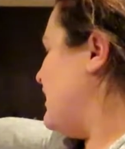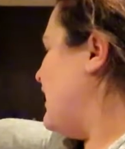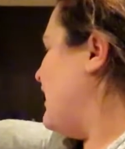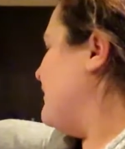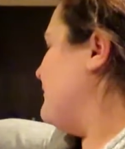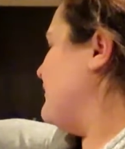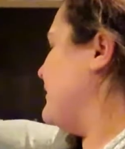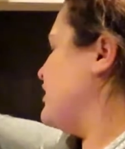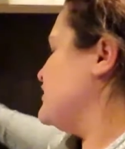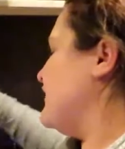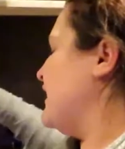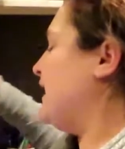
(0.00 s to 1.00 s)

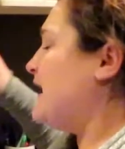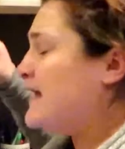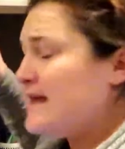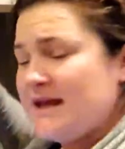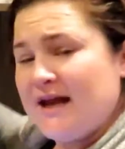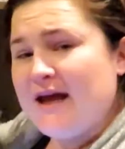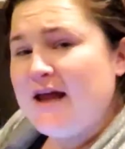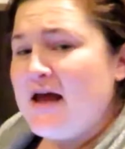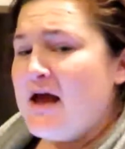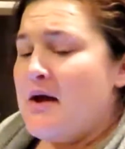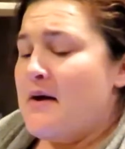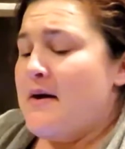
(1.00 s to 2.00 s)

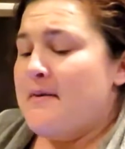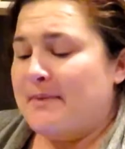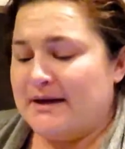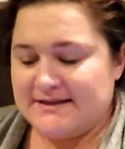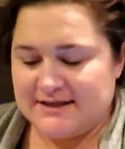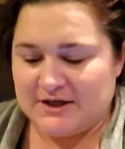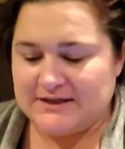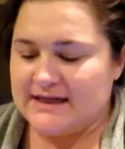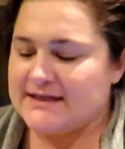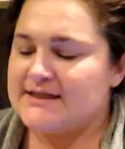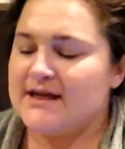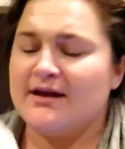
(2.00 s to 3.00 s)
by Sarah
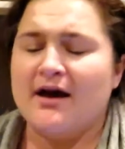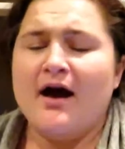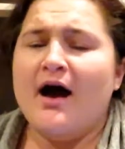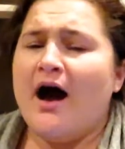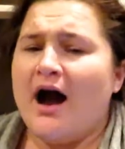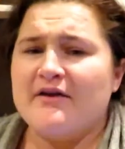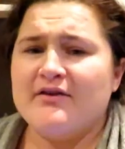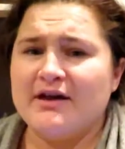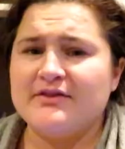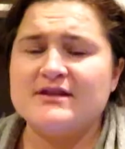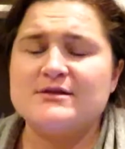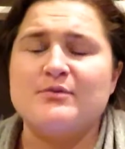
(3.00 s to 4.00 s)
Destin. I've
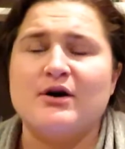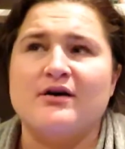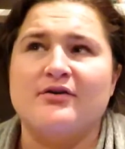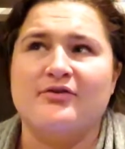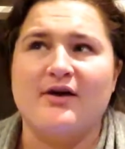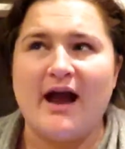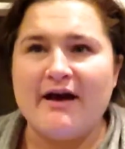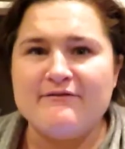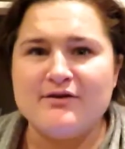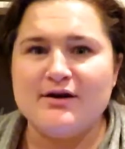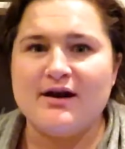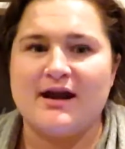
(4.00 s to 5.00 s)
had this book
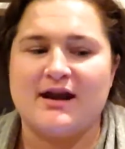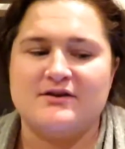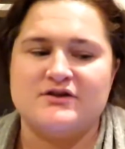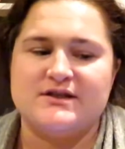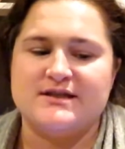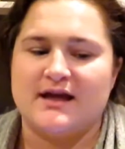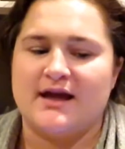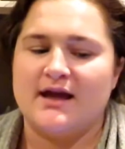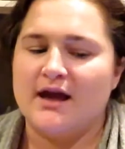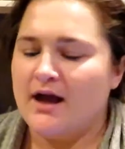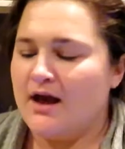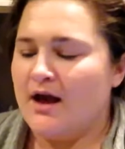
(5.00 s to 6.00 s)
forever and I just
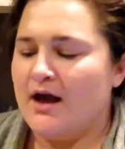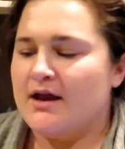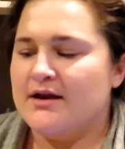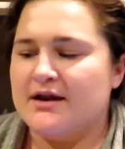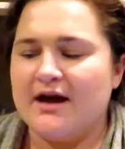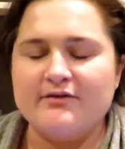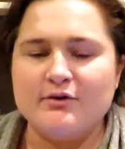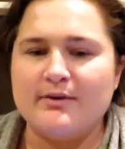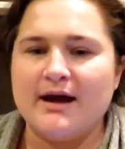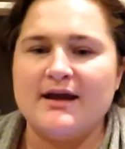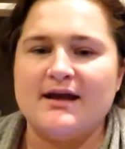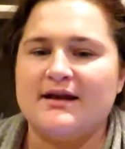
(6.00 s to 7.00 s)
like never
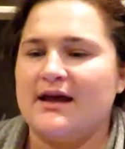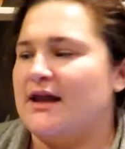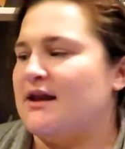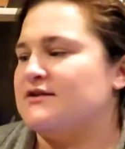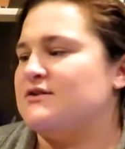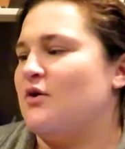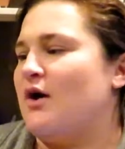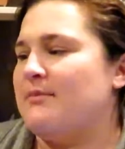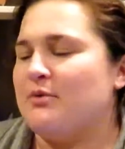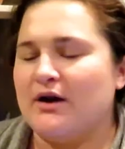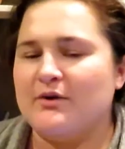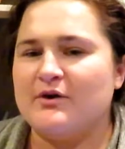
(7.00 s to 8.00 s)
read it, and so
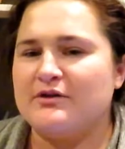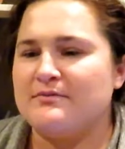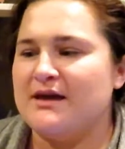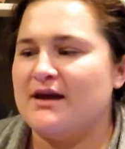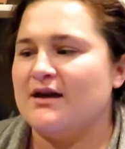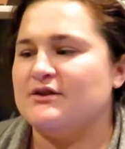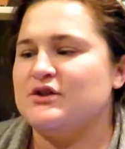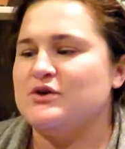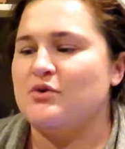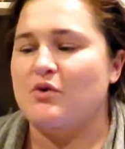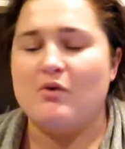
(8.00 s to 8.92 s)
I brought it with me to